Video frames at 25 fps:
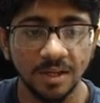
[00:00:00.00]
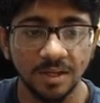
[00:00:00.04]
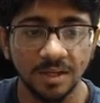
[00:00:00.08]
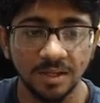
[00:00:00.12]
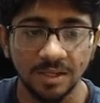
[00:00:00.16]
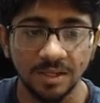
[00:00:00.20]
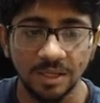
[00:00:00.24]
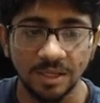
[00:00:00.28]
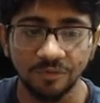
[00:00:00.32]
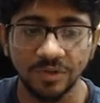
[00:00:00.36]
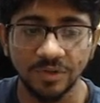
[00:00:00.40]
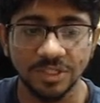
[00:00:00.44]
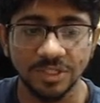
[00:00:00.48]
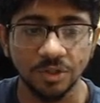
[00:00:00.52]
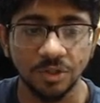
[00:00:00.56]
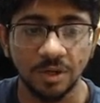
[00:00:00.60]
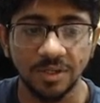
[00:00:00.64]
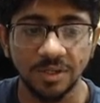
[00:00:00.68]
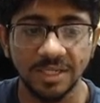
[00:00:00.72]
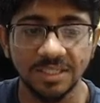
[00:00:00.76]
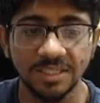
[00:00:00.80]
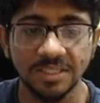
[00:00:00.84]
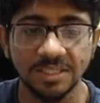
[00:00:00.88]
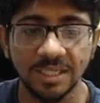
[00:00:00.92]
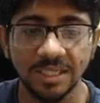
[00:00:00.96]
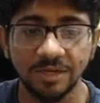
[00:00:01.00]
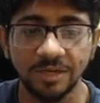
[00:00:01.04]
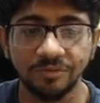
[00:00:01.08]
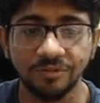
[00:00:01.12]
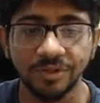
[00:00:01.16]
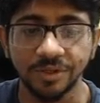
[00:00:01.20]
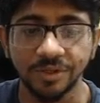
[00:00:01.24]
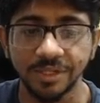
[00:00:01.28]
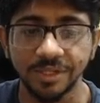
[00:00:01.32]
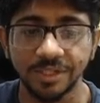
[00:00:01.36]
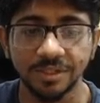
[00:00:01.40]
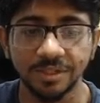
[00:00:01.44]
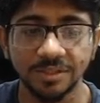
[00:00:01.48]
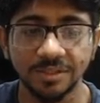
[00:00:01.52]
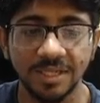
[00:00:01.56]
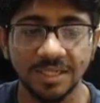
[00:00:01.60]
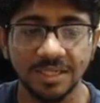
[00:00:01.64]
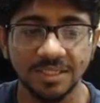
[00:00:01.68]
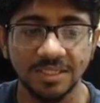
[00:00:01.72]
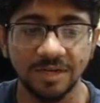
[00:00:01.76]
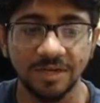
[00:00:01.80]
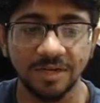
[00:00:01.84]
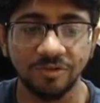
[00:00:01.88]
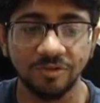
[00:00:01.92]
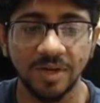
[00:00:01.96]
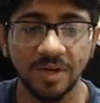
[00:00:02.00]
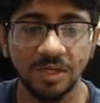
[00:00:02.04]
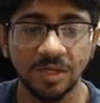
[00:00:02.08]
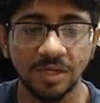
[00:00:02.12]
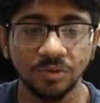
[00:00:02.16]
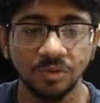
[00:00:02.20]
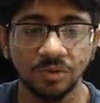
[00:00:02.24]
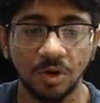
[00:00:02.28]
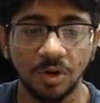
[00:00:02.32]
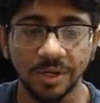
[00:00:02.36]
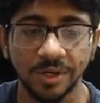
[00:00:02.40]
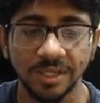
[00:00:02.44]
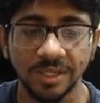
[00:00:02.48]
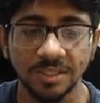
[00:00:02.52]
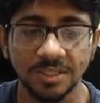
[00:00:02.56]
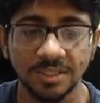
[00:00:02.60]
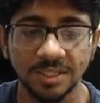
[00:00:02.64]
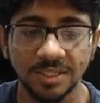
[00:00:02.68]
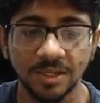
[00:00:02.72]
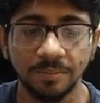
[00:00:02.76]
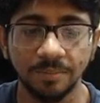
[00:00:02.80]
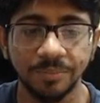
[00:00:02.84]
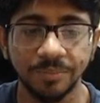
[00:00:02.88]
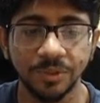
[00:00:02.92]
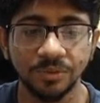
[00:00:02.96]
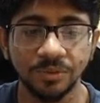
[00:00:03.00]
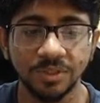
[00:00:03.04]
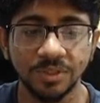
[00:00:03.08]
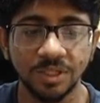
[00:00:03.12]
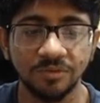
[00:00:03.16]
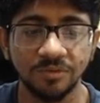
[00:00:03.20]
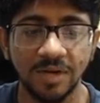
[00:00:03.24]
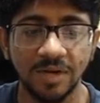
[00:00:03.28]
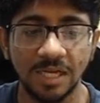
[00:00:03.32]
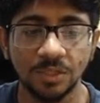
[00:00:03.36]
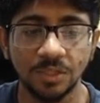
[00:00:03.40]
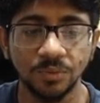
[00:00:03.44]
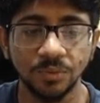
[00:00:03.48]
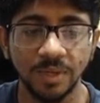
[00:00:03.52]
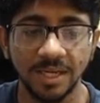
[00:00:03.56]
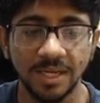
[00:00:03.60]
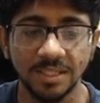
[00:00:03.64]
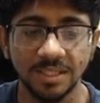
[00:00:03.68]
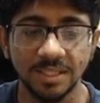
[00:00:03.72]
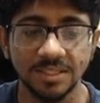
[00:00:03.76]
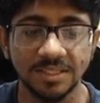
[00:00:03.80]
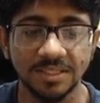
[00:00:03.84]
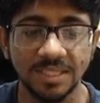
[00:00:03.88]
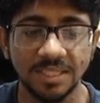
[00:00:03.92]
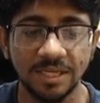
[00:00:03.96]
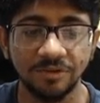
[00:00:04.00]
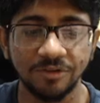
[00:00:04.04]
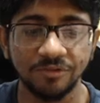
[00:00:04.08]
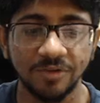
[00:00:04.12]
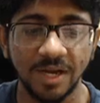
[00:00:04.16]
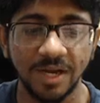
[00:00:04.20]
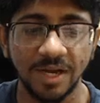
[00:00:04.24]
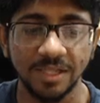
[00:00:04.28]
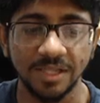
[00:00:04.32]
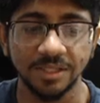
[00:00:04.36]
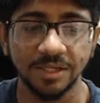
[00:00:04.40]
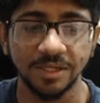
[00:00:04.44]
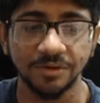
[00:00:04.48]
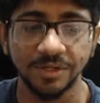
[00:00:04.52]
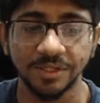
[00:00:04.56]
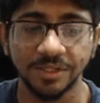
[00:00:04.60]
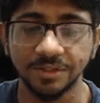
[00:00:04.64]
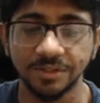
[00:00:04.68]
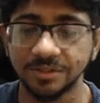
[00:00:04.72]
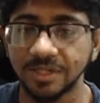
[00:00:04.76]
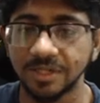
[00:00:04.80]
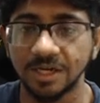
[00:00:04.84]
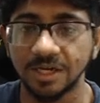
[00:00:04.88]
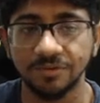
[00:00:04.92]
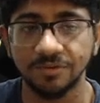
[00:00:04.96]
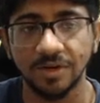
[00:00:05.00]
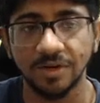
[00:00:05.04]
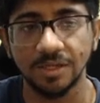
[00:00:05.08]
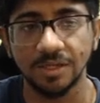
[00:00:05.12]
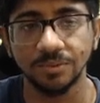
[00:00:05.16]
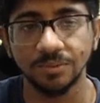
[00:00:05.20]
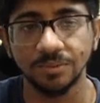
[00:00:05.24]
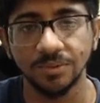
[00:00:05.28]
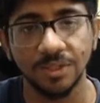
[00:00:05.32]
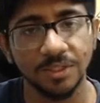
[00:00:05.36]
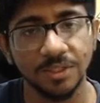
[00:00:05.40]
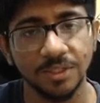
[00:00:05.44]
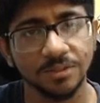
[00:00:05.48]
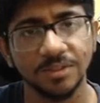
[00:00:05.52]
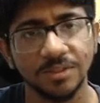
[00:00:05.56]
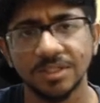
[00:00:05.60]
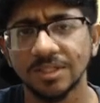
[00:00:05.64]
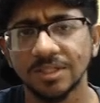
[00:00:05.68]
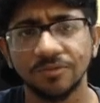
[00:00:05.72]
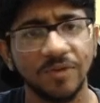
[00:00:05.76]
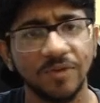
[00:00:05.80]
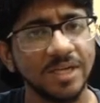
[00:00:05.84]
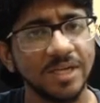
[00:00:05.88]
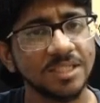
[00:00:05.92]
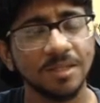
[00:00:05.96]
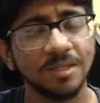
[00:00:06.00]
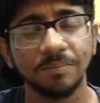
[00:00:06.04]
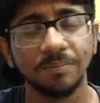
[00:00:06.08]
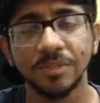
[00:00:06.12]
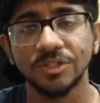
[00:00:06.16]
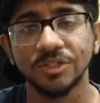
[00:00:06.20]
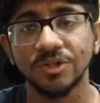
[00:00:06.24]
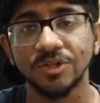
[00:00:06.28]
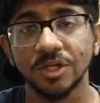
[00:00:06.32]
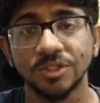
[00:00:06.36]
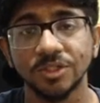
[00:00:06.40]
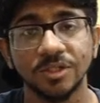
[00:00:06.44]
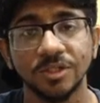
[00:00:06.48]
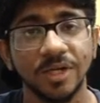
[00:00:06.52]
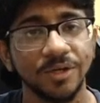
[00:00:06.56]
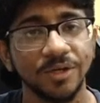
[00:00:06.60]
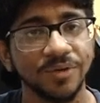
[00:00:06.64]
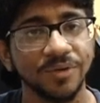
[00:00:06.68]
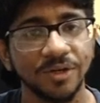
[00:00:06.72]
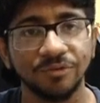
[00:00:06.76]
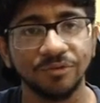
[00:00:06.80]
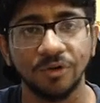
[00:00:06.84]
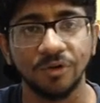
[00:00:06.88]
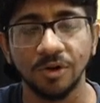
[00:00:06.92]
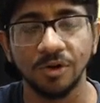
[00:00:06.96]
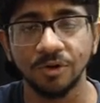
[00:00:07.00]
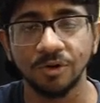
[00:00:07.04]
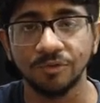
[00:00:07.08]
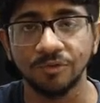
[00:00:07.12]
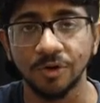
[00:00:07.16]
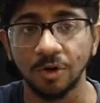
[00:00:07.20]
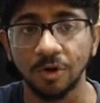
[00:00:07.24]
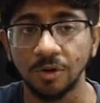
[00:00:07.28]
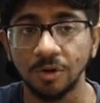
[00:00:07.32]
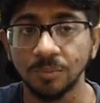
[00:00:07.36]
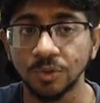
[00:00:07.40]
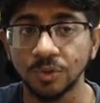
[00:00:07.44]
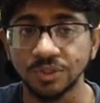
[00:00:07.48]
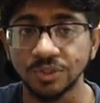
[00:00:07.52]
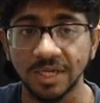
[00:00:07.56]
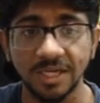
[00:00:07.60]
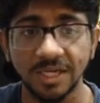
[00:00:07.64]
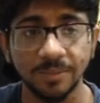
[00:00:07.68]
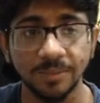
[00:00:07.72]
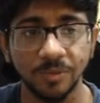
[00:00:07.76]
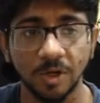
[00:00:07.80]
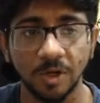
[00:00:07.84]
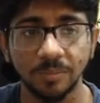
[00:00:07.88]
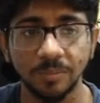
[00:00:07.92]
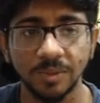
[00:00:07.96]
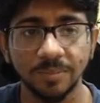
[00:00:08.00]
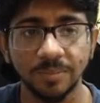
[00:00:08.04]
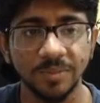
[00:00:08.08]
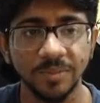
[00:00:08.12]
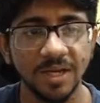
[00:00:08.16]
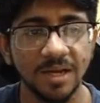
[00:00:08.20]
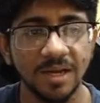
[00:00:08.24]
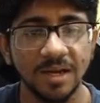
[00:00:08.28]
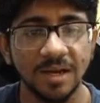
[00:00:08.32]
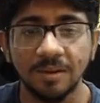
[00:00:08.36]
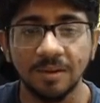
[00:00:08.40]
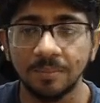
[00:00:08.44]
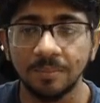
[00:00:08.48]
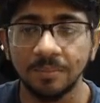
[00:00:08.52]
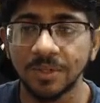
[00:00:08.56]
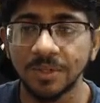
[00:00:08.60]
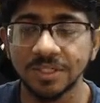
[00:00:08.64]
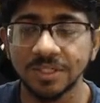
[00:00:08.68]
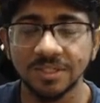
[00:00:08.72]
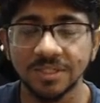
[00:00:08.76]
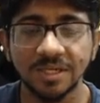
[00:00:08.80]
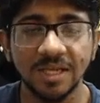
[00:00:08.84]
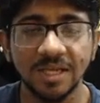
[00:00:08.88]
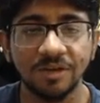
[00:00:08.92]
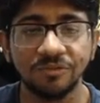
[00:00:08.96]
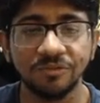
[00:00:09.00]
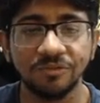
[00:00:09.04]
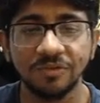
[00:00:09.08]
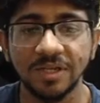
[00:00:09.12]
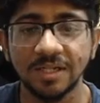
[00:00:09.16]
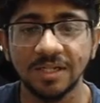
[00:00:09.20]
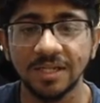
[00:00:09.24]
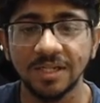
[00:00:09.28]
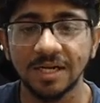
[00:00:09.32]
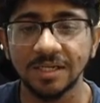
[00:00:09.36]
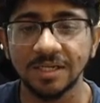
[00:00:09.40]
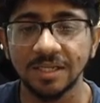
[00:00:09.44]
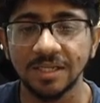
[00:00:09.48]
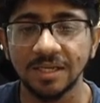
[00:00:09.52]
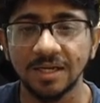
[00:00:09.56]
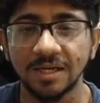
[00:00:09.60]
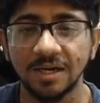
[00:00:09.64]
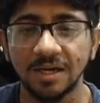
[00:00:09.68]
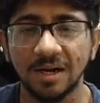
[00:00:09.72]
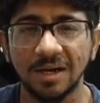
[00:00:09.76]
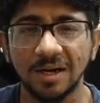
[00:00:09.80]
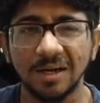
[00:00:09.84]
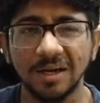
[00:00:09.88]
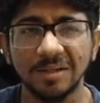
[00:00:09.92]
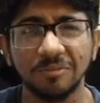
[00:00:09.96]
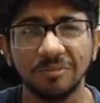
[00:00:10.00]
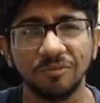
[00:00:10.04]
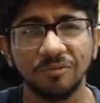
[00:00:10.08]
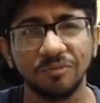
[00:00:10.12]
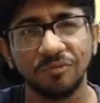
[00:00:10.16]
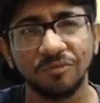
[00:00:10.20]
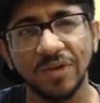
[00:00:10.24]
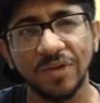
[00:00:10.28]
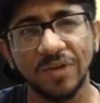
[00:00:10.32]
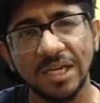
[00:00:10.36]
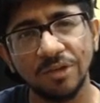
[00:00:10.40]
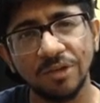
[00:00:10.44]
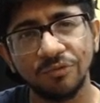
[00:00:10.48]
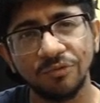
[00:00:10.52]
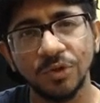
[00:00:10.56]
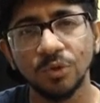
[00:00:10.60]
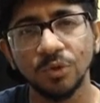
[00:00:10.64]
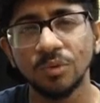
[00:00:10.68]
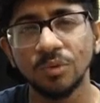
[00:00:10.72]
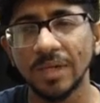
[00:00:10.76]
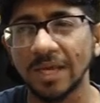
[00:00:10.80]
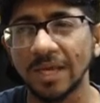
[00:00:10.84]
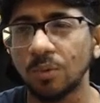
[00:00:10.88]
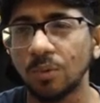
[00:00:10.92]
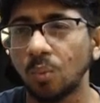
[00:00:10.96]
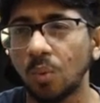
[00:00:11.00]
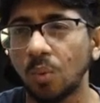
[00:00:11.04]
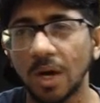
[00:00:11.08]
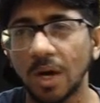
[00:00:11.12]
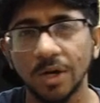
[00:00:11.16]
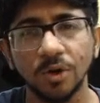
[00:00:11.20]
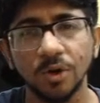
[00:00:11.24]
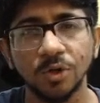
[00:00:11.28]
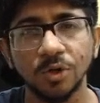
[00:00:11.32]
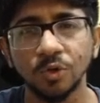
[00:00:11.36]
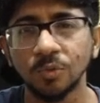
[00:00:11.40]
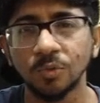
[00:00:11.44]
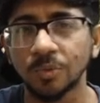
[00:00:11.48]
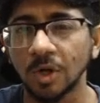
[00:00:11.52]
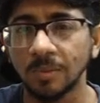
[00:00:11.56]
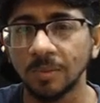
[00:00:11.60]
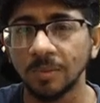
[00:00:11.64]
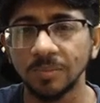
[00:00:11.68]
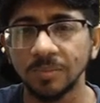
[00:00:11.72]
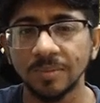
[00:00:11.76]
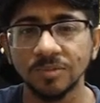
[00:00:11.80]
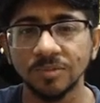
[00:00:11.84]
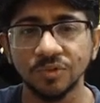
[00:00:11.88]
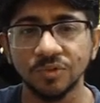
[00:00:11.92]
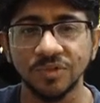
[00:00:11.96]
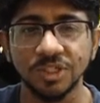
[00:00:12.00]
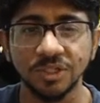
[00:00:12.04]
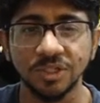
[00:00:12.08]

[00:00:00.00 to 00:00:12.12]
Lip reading: If it's already saved, return that saved value, or else compute the value and save and then return that value. So this is a very simple structure that you can follow for almost any problem. Personally, I feel that very few, like one or two problems which